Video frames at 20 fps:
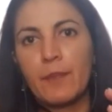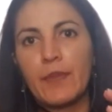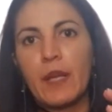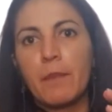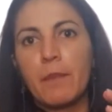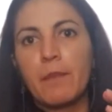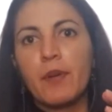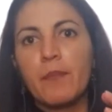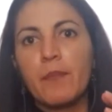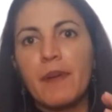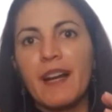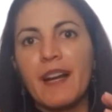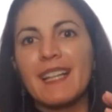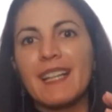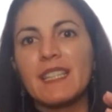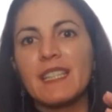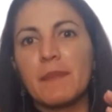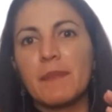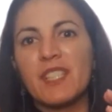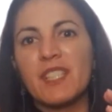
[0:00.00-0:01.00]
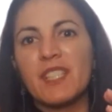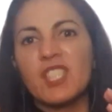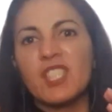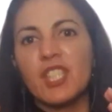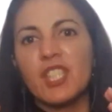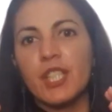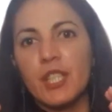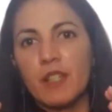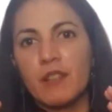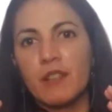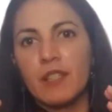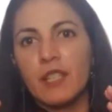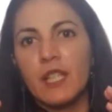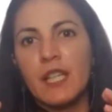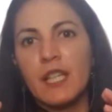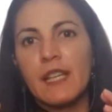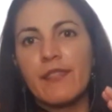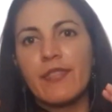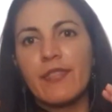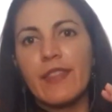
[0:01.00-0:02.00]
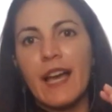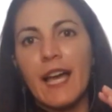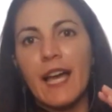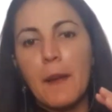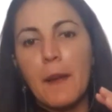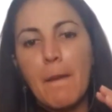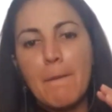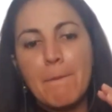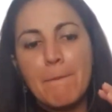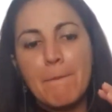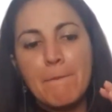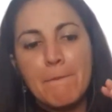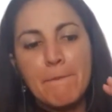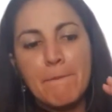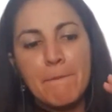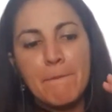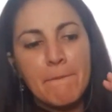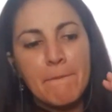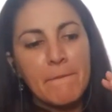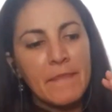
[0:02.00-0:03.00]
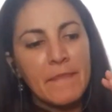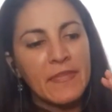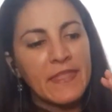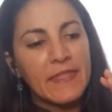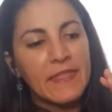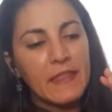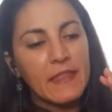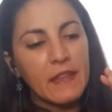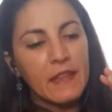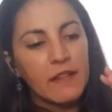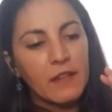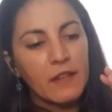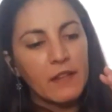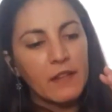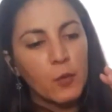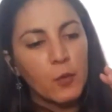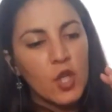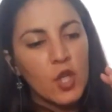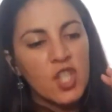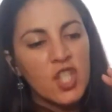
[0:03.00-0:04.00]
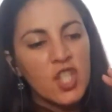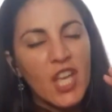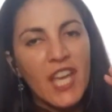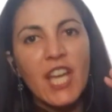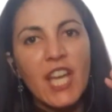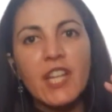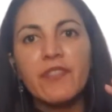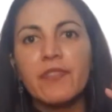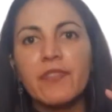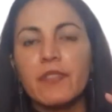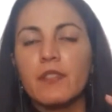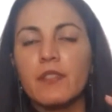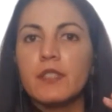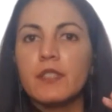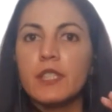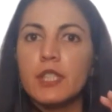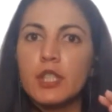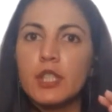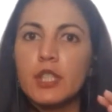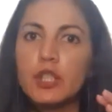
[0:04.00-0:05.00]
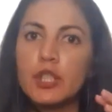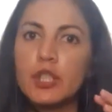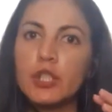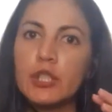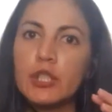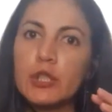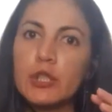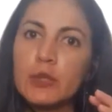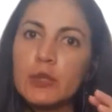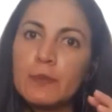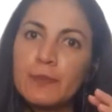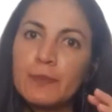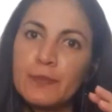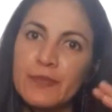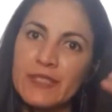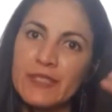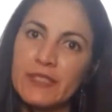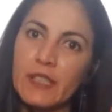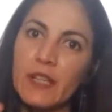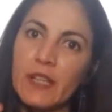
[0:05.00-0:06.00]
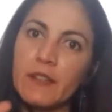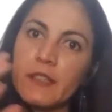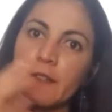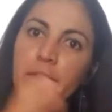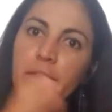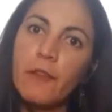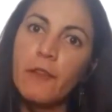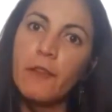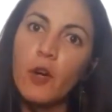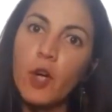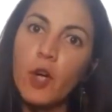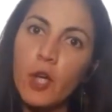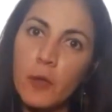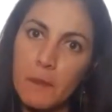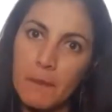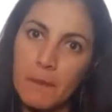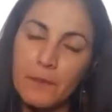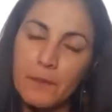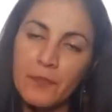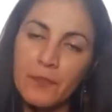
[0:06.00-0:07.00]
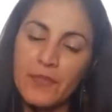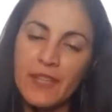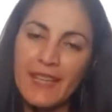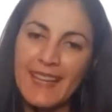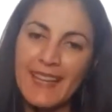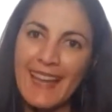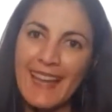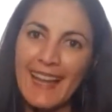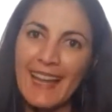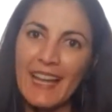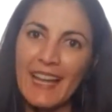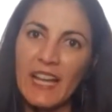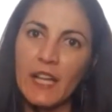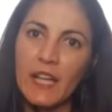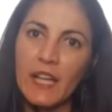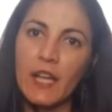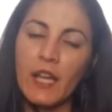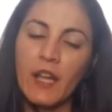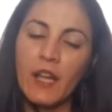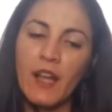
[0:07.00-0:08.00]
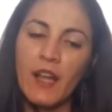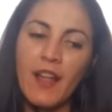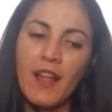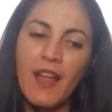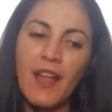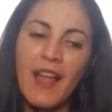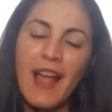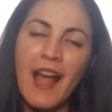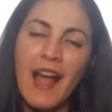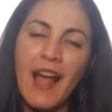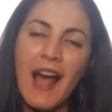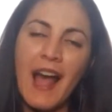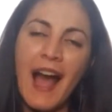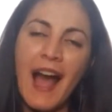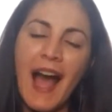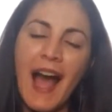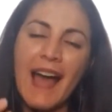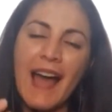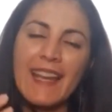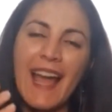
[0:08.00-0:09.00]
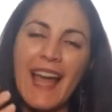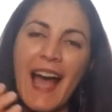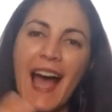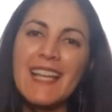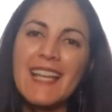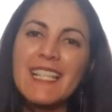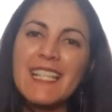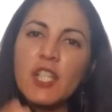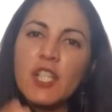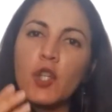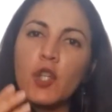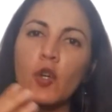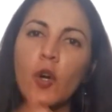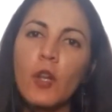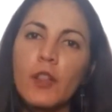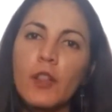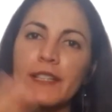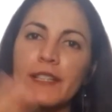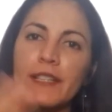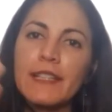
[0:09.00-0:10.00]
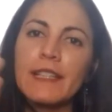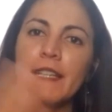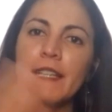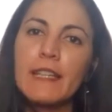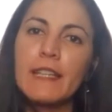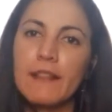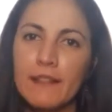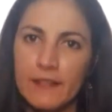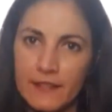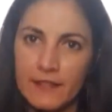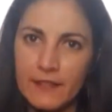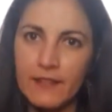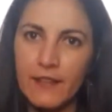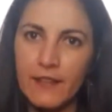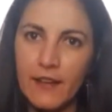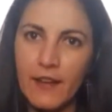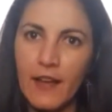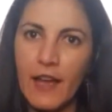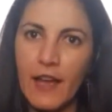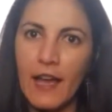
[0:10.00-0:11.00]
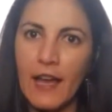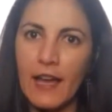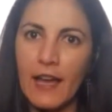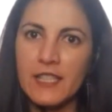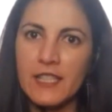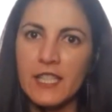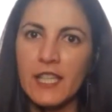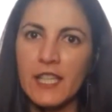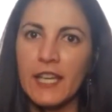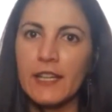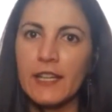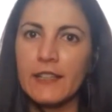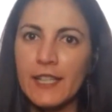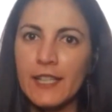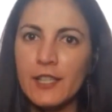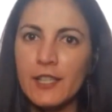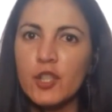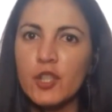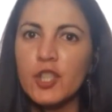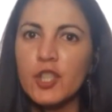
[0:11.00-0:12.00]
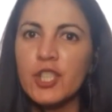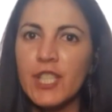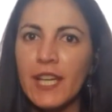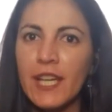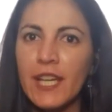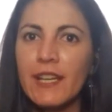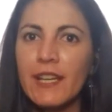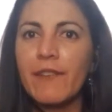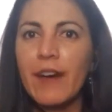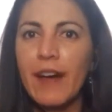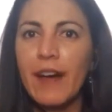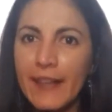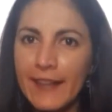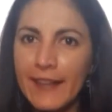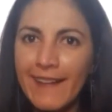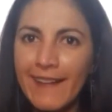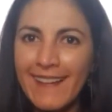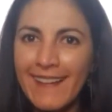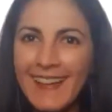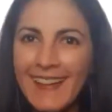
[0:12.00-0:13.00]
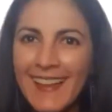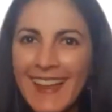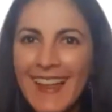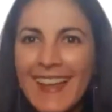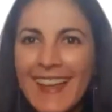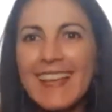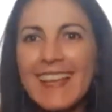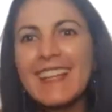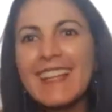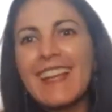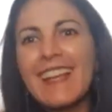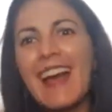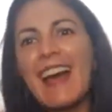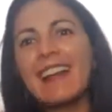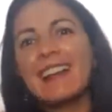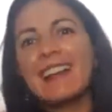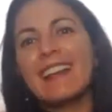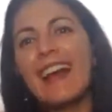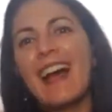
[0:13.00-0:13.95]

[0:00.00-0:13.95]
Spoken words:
propaganda machinery that was able to transform an ice cold killer as Ernesto Che Guevara in a